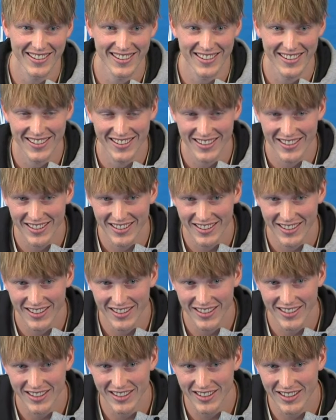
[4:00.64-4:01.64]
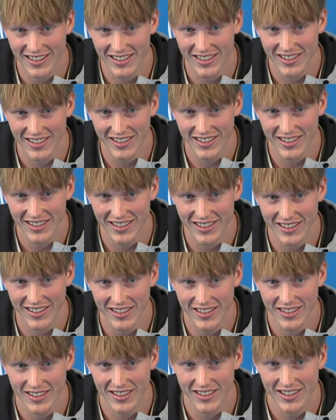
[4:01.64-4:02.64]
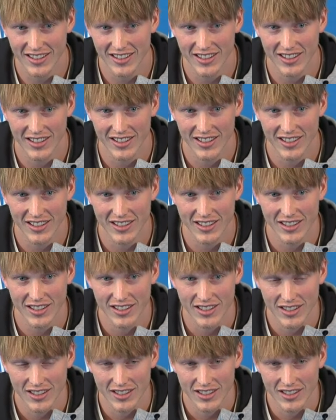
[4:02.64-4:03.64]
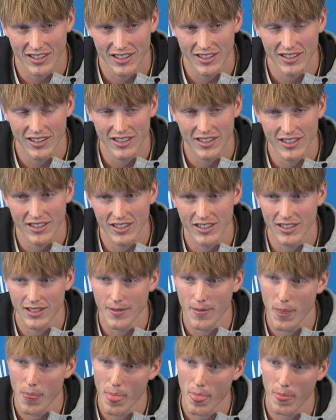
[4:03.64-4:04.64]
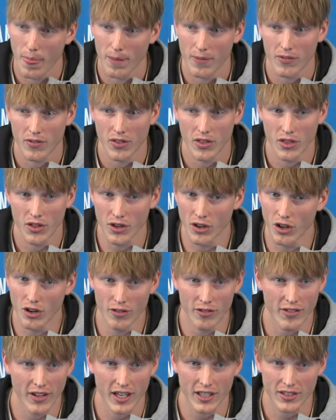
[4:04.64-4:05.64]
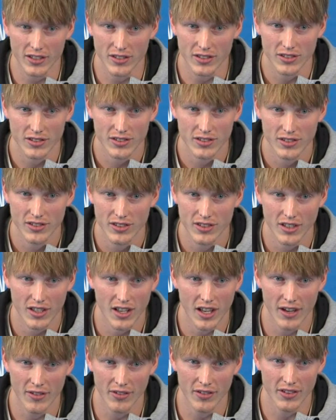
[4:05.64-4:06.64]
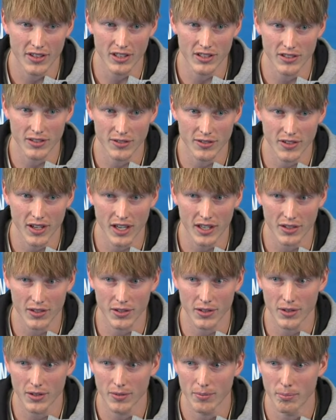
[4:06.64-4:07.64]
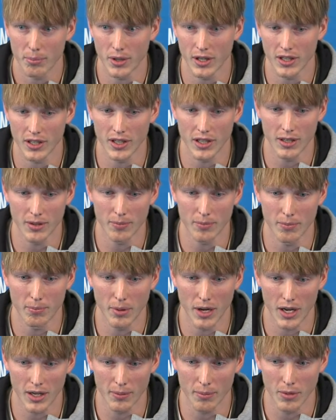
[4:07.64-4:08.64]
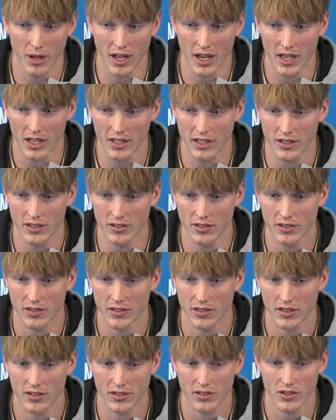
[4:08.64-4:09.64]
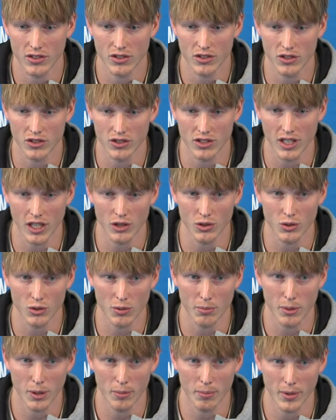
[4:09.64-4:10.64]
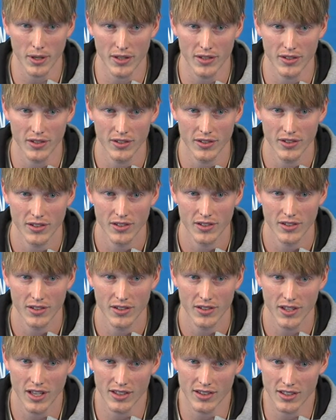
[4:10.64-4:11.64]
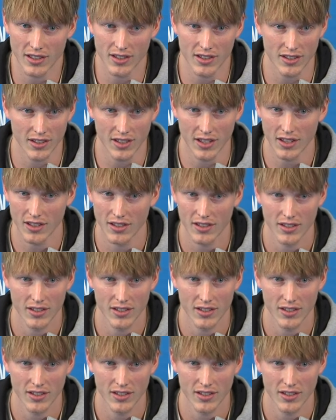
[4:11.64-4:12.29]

is there a reason, more uh, consistent playing time in Detroit, anything like that, or just? They're all factors everything's a factor. But um, bottom line is, just gotta shoot the ball better. At the end of the day.